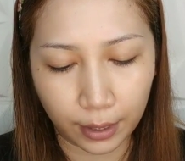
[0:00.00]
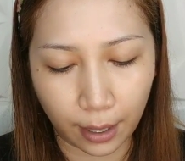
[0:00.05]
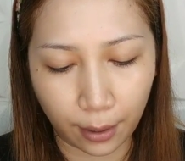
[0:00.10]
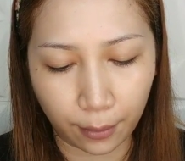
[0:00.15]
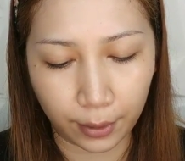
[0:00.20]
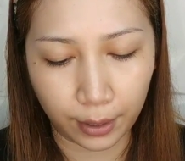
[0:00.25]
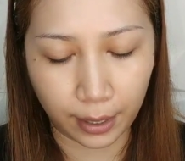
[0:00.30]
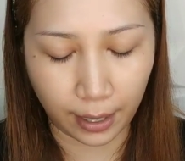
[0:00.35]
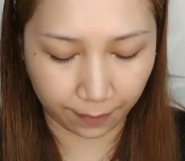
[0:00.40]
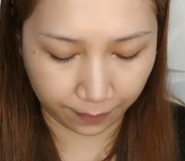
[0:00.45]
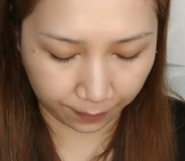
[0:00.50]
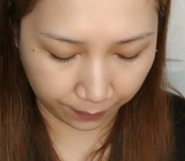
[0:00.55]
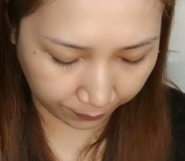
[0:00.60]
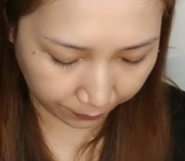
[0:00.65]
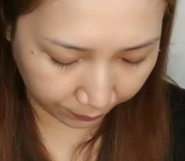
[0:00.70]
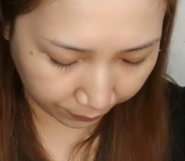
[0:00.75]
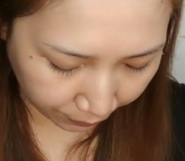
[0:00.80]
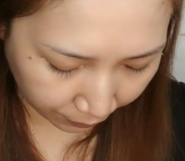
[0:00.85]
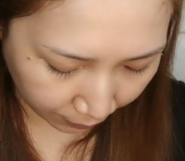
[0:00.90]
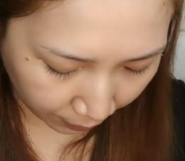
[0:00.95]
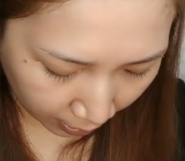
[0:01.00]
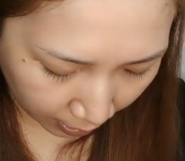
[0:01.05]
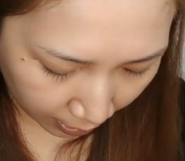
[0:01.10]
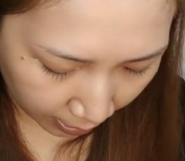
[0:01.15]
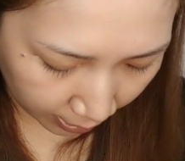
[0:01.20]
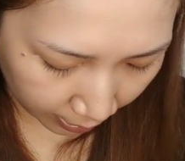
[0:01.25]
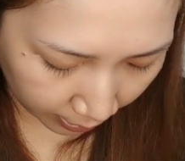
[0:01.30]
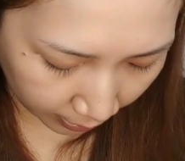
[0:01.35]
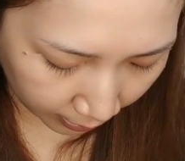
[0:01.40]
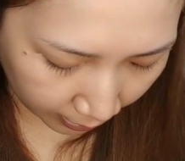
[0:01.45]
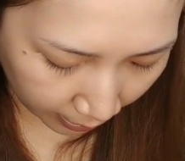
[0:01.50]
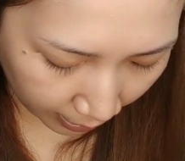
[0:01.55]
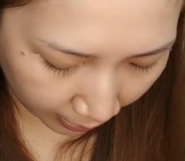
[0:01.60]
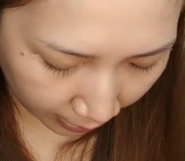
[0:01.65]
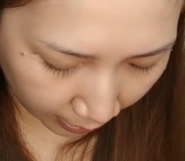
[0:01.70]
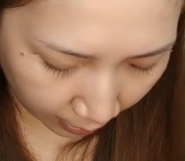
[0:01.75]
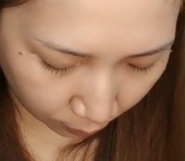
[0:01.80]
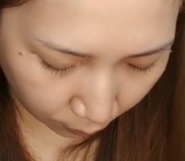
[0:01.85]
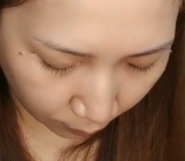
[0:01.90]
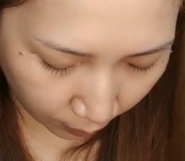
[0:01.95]
Wala, wala. The
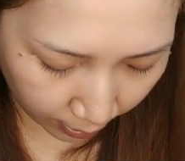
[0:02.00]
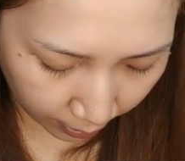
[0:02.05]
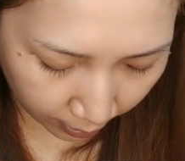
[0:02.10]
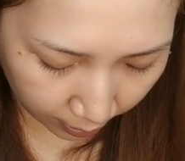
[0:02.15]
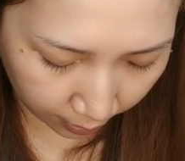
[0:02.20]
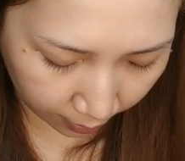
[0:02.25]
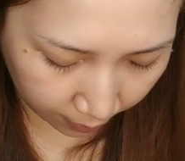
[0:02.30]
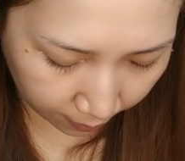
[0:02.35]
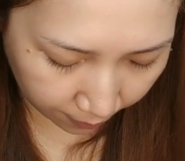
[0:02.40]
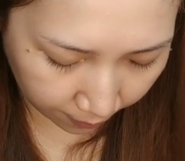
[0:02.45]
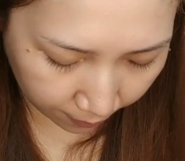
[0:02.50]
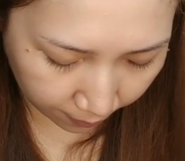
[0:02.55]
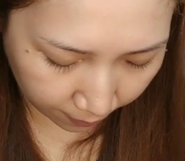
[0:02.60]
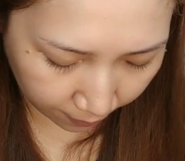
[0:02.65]
second one.